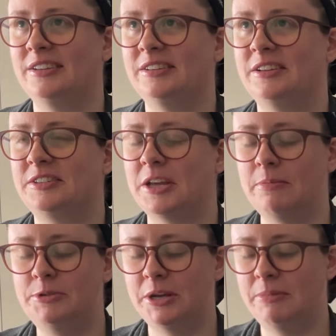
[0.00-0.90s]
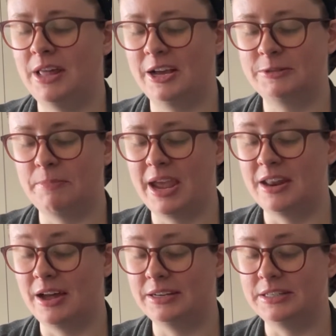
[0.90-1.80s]
some Geminis may
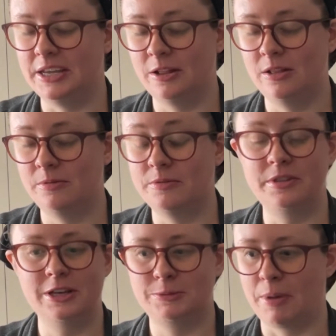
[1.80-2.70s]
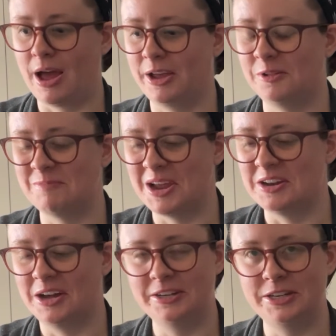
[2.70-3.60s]
not deal, this pile may
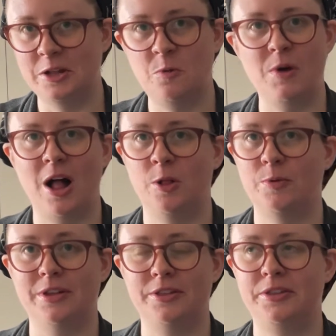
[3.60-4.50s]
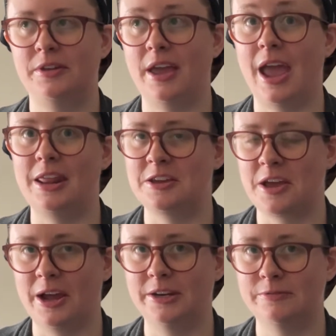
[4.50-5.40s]
not deal well with any
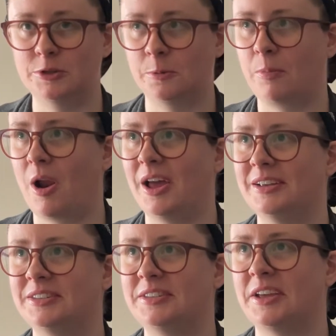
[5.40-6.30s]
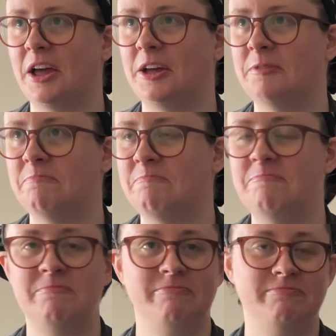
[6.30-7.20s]
kind of surprise. Um,
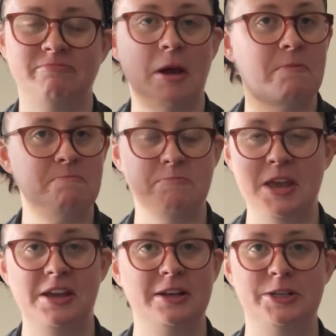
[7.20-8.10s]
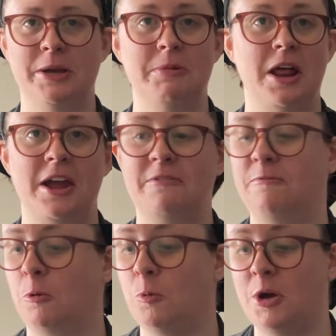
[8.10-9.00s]
being a Gemini,
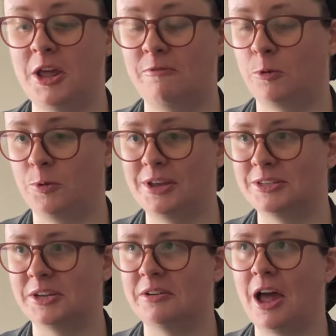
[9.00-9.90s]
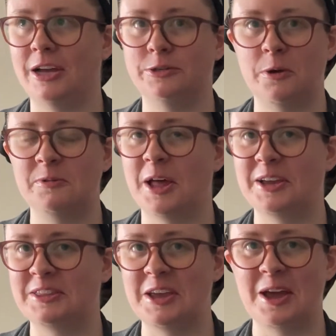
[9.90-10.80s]
for whatever reason, I don't
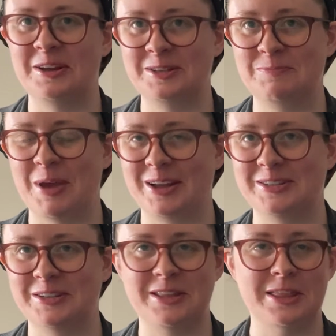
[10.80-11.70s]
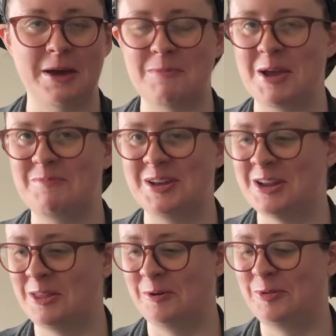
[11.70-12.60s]
like the unexpected. And that might be
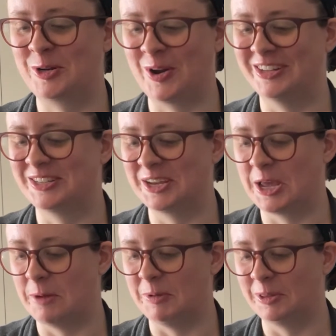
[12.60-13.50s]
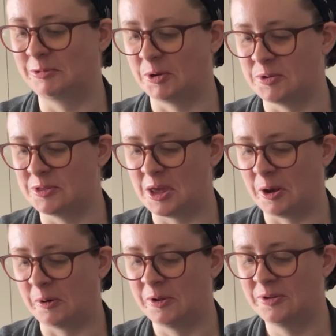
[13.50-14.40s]
another transit coming through there.